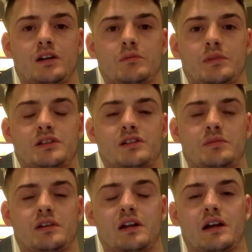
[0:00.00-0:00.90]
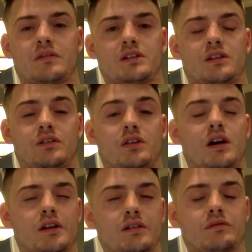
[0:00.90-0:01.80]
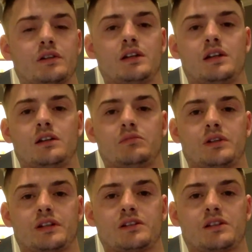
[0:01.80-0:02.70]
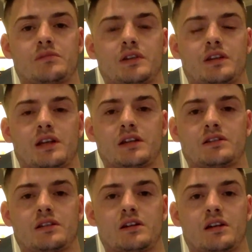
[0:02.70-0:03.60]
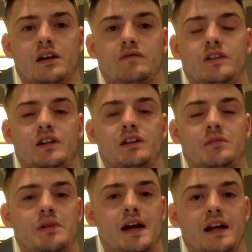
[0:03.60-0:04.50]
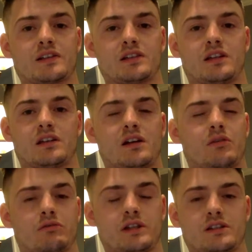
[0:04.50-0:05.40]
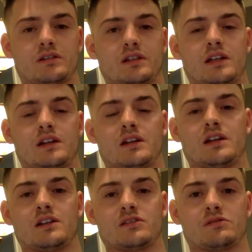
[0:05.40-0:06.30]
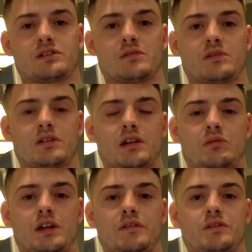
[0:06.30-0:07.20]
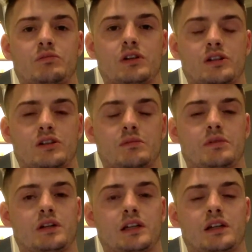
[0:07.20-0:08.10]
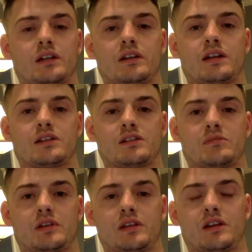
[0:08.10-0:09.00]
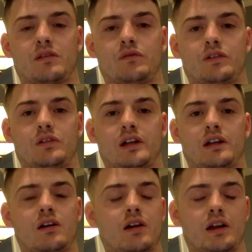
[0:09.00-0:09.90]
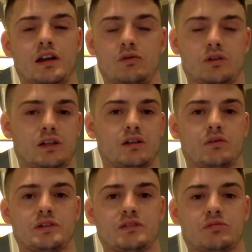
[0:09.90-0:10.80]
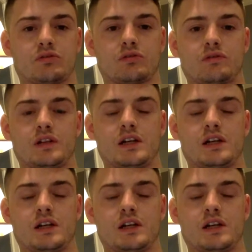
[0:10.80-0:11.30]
It's something that I haven't done a lot of, but it's something that I've done in the past. Again, not recently, so it's something that I would have to brush up on again, and something that I feel like anyone can always improve.